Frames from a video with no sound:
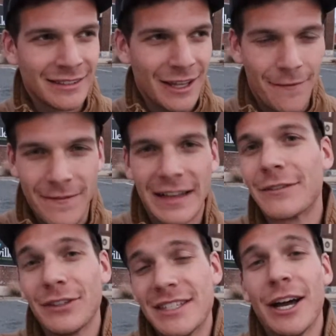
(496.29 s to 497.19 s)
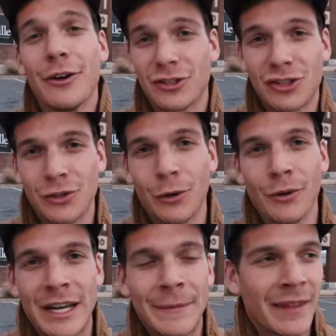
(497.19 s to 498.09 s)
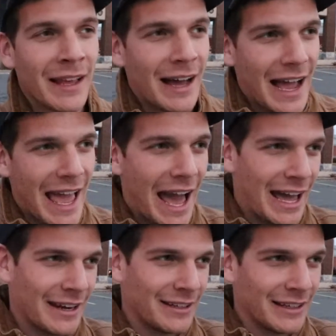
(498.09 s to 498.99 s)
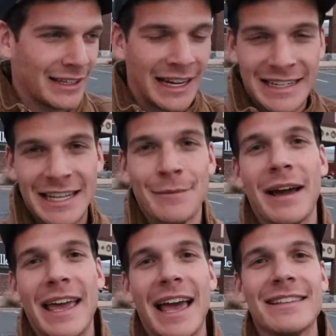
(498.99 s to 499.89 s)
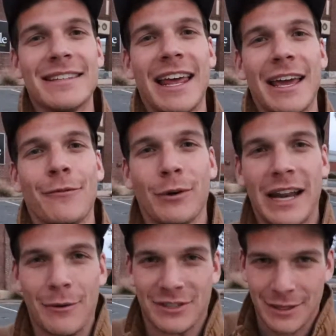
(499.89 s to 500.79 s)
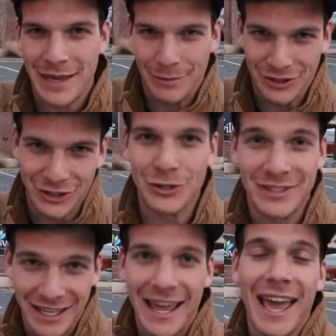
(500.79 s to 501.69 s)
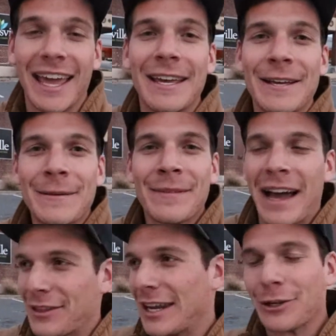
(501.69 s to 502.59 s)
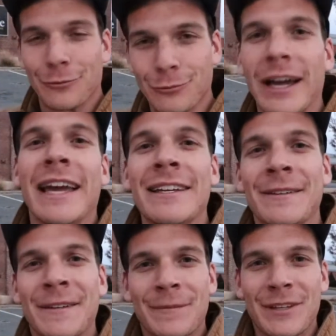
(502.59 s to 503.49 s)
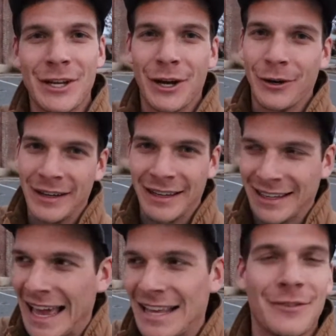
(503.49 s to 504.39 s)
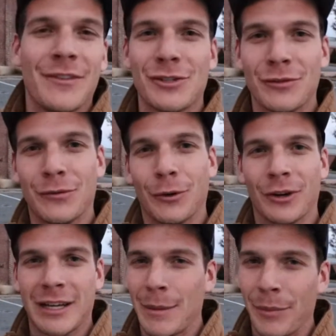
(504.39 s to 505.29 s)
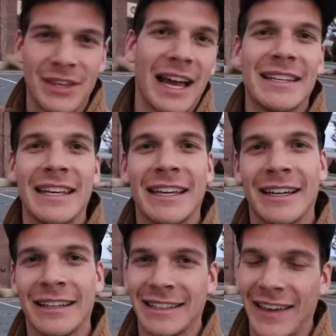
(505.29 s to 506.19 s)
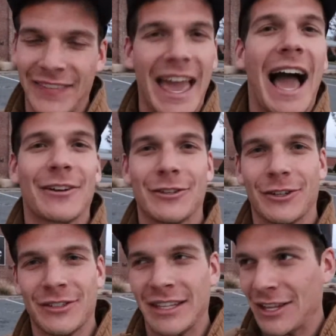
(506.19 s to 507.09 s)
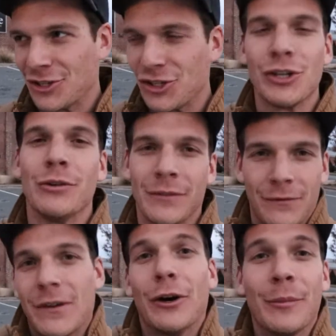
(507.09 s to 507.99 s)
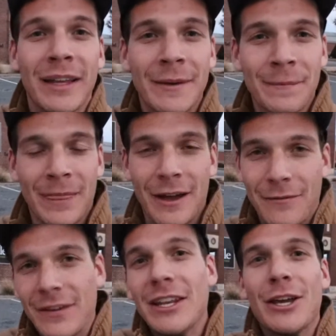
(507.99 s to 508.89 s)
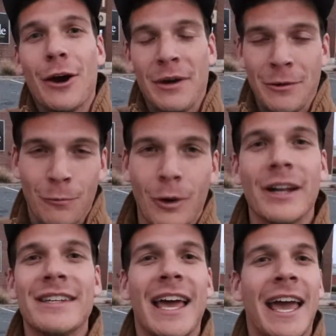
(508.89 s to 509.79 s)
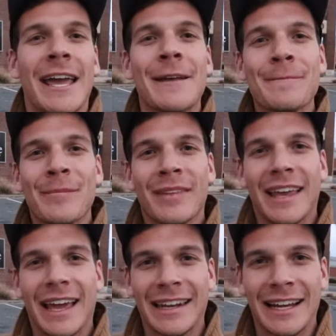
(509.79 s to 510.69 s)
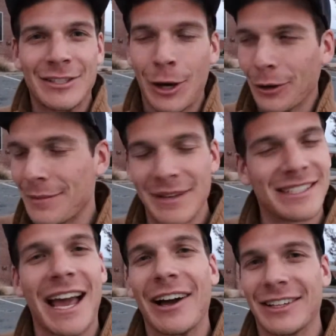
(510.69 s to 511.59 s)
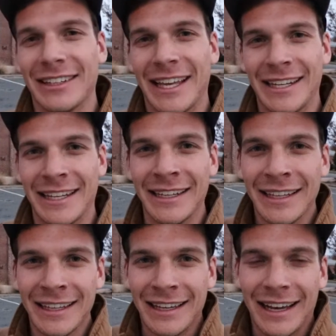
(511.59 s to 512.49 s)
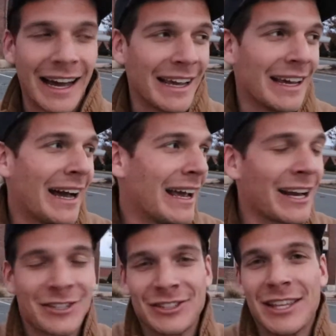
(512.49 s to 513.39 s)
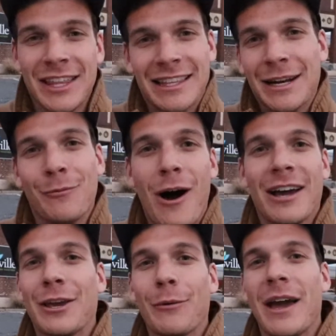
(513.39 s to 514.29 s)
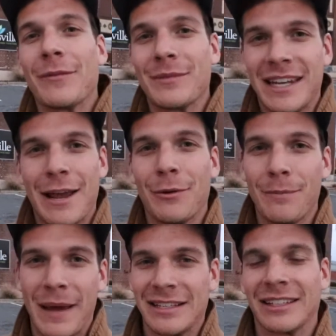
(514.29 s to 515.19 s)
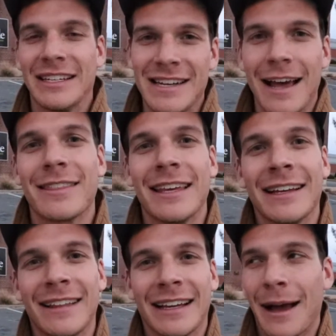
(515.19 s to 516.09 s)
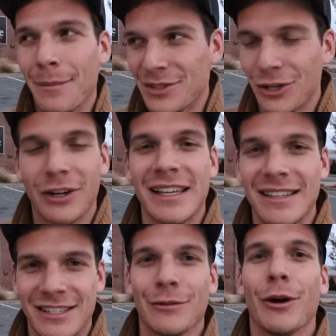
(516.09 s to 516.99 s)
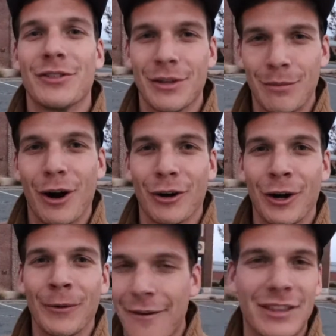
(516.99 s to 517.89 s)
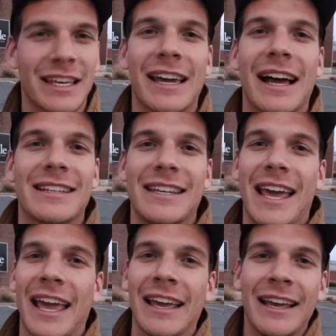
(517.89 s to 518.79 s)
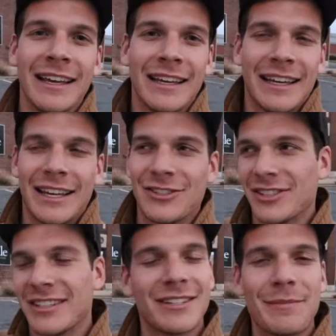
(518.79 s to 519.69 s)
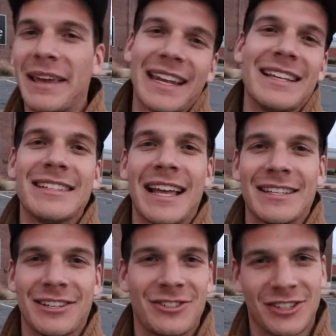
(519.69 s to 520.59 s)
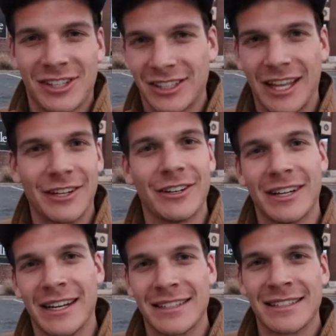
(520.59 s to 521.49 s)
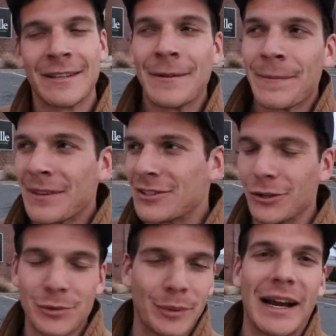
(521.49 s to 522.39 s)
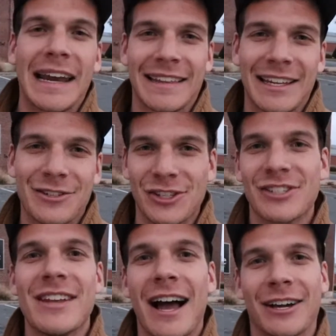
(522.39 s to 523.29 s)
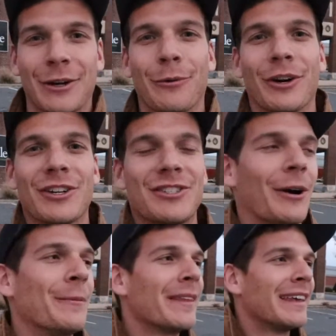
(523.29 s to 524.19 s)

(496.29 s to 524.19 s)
effectively tells a story. I had an idea in my head today of what I was going to be able to do today. I thought I could write, you know, uh, cast a vision for, come up with the idea, get the actors, and then shoot and film a video in one day, and I totally miscalculated. I, I actually think that I'm walking away from today with basically nothing. Like, I'm starting at zero tomorrow. Everything I got today is just, it doesn't make any sense. It's just cluttered, and it's so sporadic that it's just not going to work. So,